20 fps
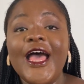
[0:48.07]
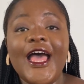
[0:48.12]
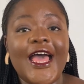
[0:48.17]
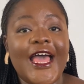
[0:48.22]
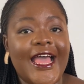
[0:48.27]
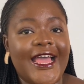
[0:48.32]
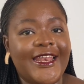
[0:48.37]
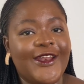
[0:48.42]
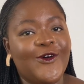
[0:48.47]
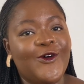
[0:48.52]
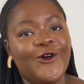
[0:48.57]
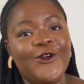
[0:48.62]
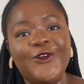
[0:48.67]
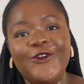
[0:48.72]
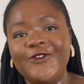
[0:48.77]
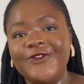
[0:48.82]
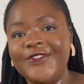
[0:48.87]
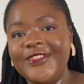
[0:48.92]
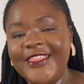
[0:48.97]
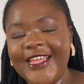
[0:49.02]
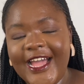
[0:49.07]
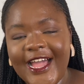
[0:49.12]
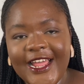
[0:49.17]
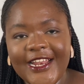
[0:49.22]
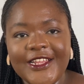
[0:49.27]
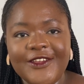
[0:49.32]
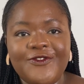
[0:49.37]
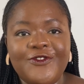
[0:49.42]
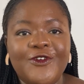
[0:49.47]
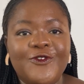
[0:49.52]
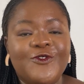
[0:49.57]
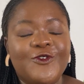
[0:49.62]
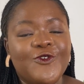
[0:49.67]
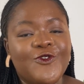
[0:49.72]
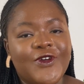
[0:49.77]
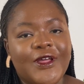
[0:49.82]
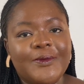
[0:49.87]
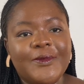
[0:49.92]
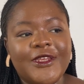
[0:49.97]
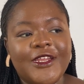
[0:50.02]
and all of that, if you're not
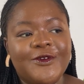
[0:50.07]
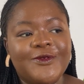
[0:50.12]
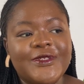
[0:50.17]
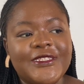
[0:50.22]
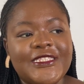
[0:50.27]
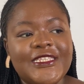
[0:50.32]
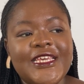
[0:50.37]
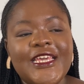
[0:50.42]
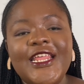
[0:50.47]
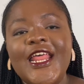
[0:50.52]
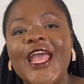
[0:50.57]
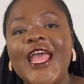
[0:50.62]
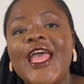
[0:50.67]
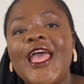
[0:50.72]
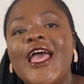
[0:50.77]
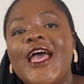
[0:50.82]
familiar with it.